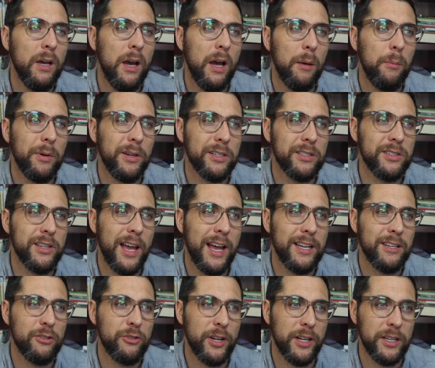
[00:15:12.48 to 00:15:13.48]
Uh, but it's
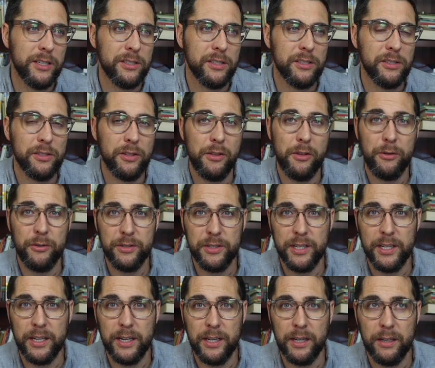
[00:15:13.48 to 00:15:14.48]
at Genesis
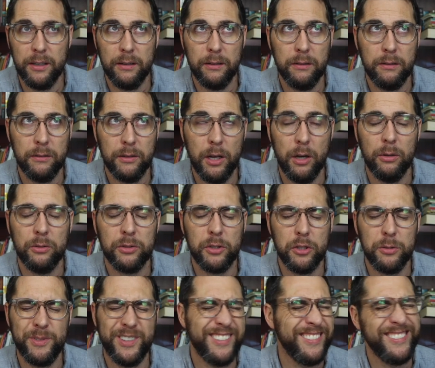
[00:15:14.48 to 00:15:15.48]
13. No,
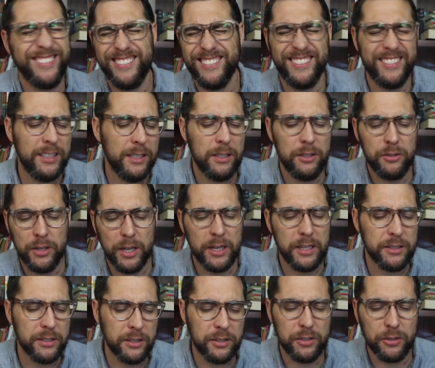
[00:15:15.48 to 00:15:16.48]
excuse me,
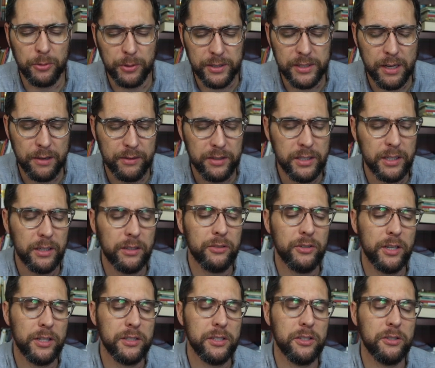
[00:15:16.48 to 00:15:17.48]
Genesis 3:17.
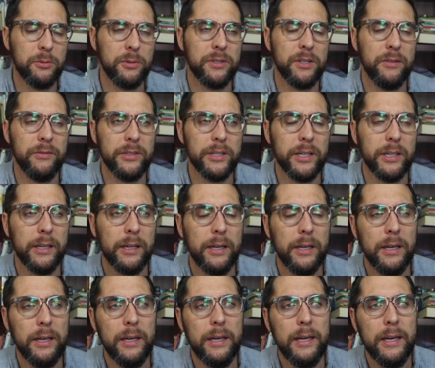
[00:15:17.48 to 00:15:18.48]
Genesis 3:17.
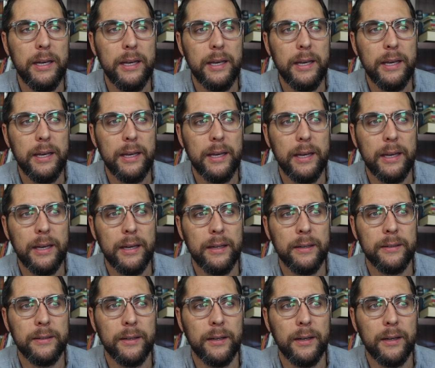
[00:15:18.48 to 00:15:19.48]

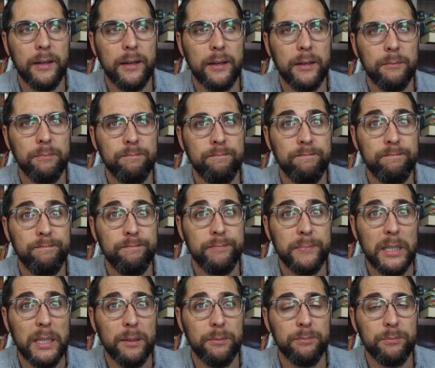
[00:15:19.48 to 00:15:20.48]
And um,
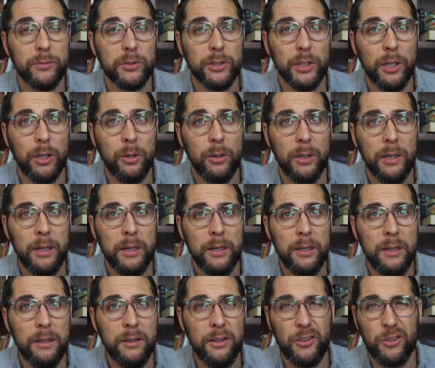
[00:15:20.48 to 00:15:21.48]
yeah, so
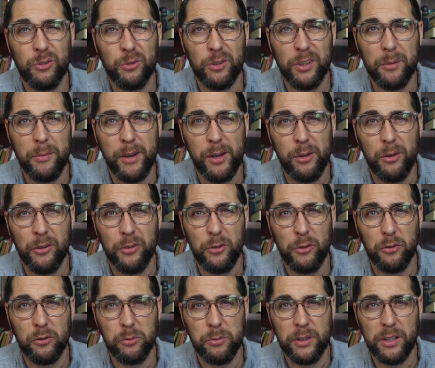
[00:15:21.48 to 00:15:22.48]
this is really my only
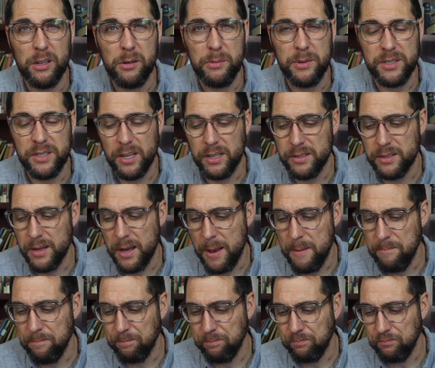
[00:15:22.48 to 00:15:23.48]
social media besides that.